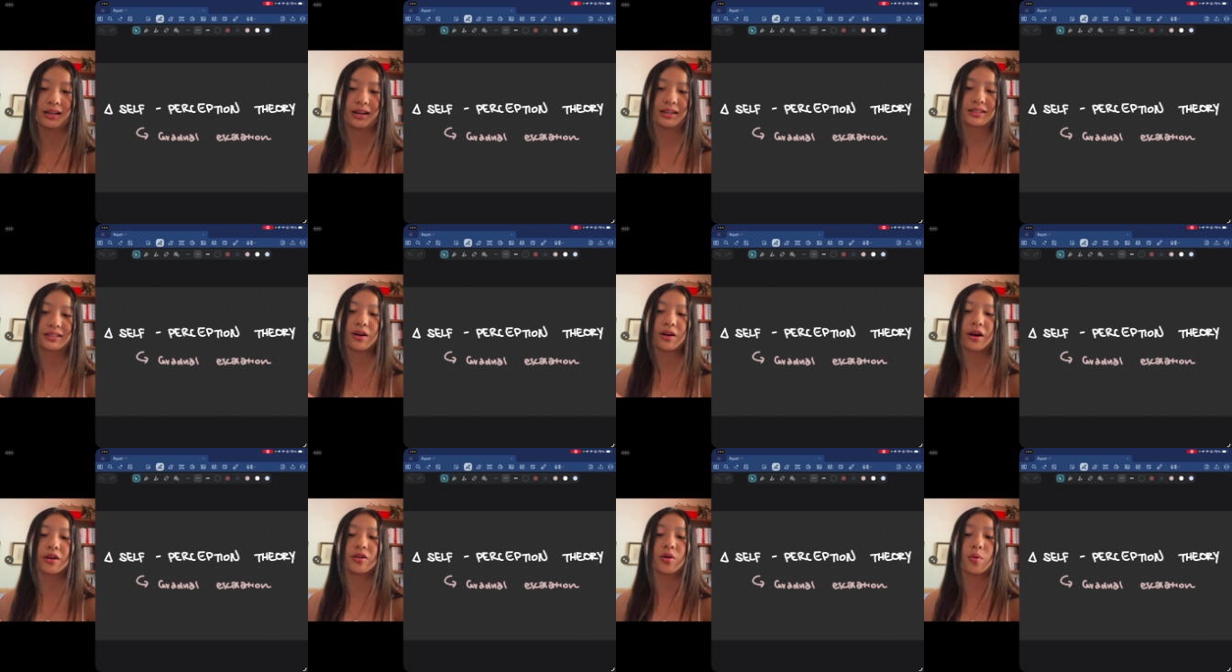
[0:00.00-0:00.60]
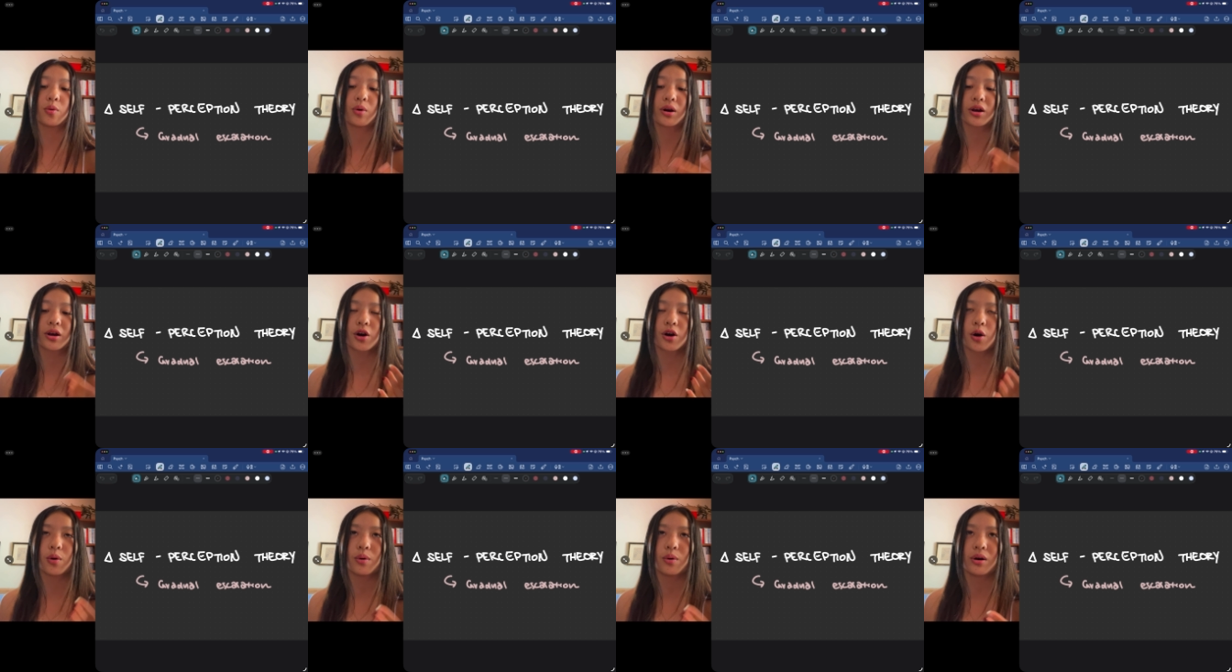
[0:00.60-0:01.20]
so now you don't want to
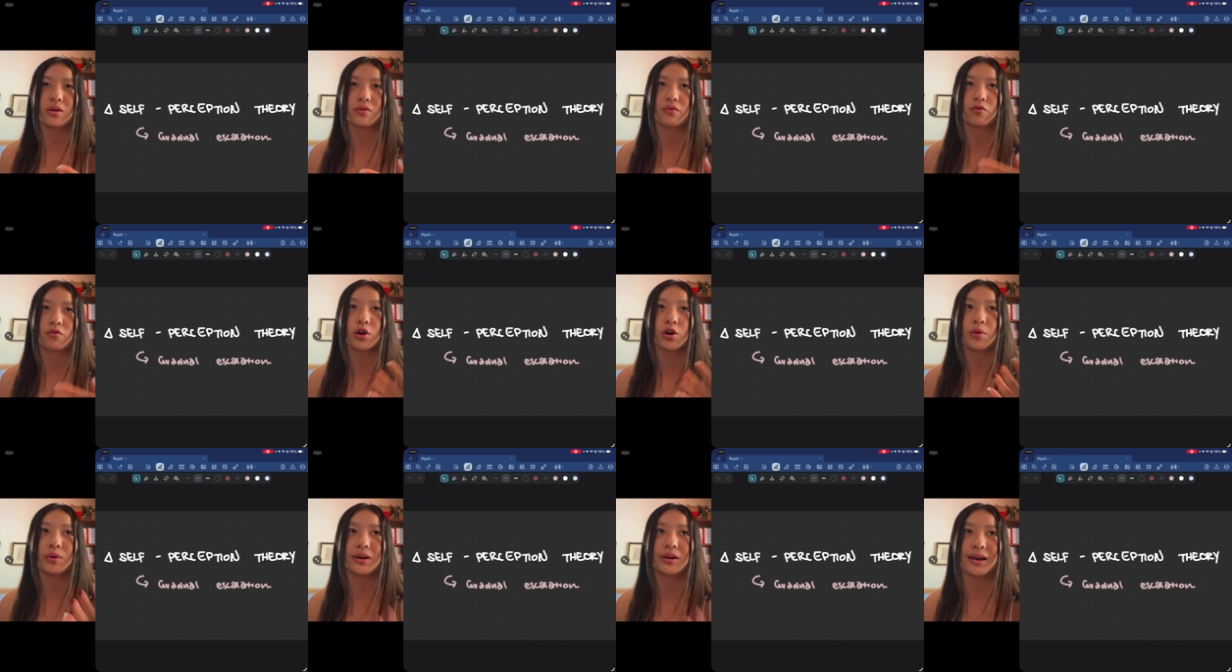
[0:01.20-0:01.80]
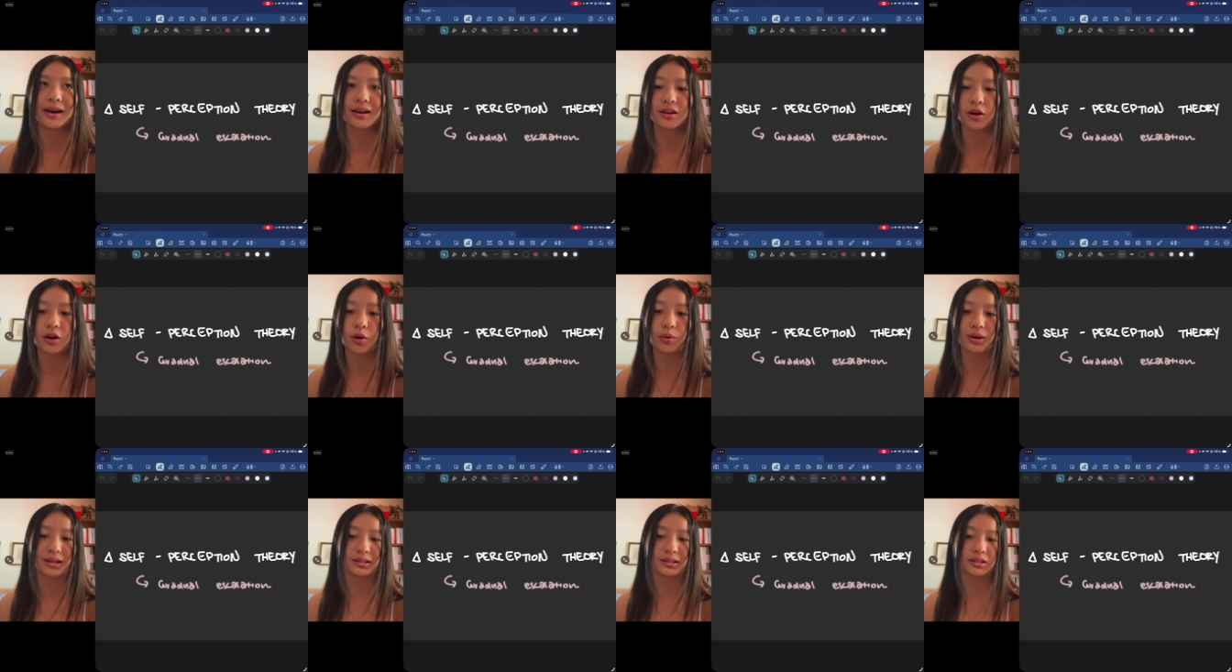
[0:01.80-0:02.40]
go and ruin it and go
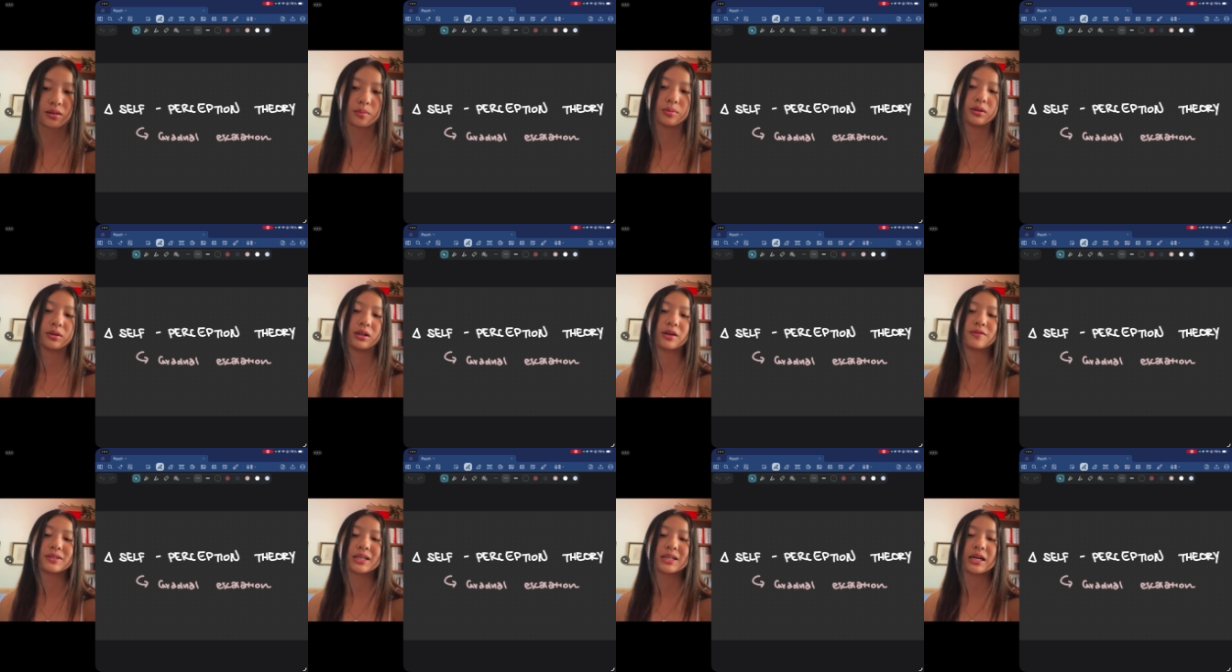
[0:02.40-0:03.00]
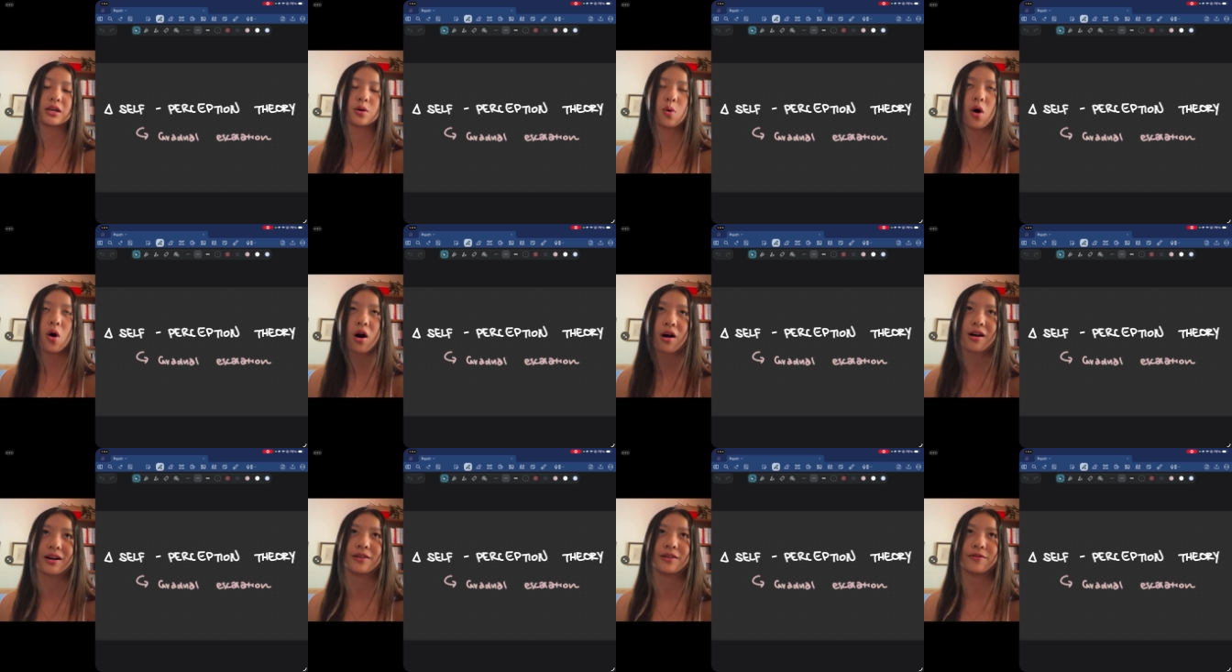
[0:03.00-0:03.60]
against your beliefs that you
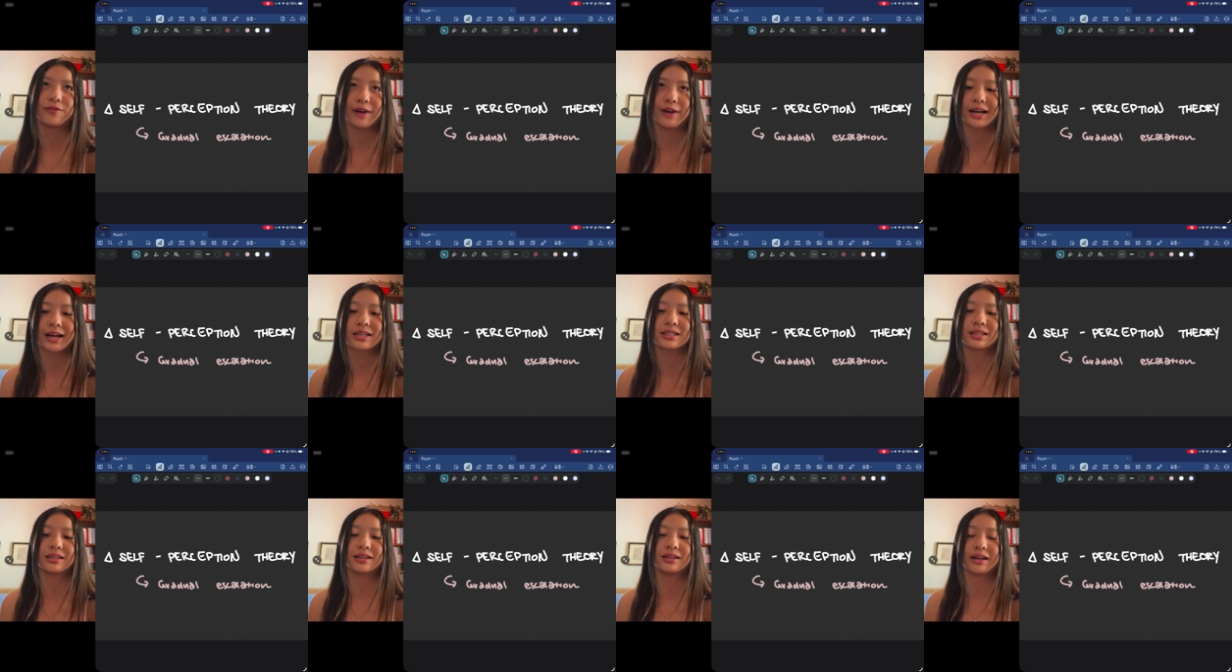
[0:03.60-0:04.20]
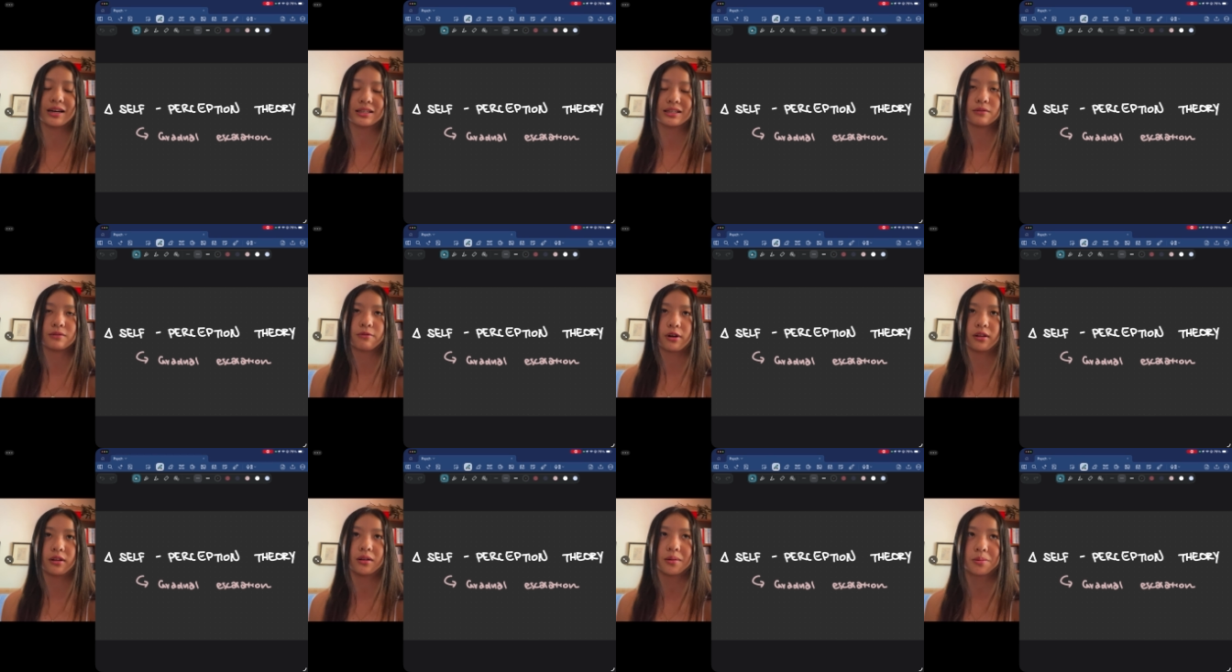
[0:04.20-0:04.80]
are, in fact, a nice and
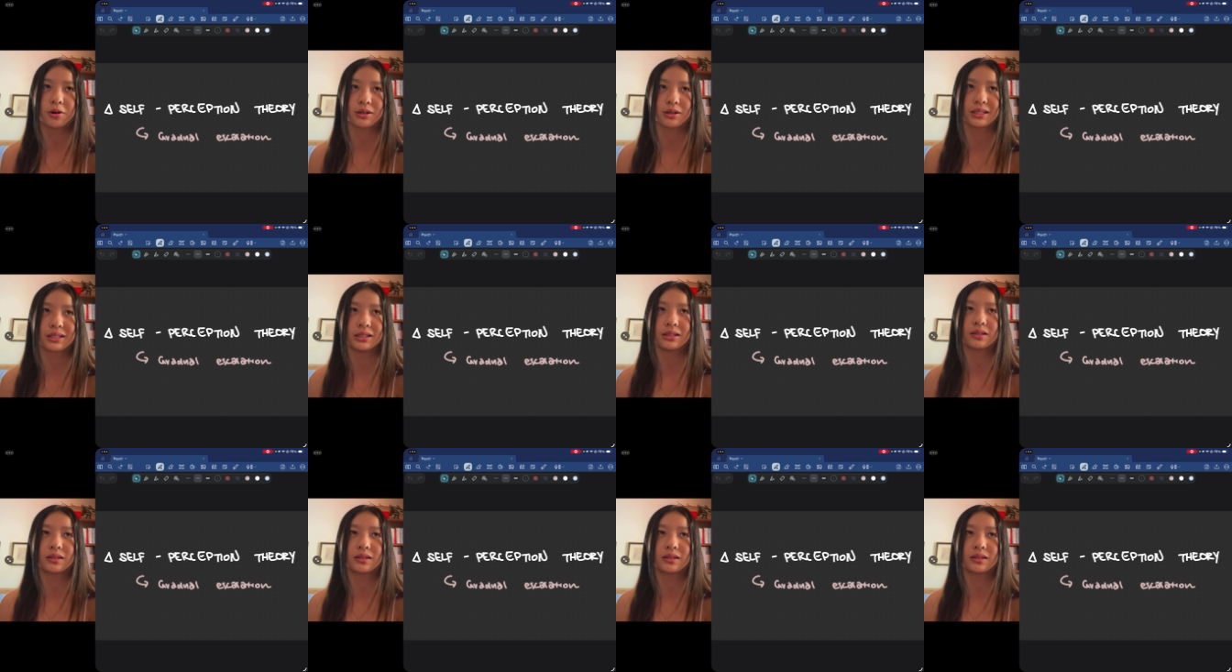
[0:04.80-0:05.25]
friendly person.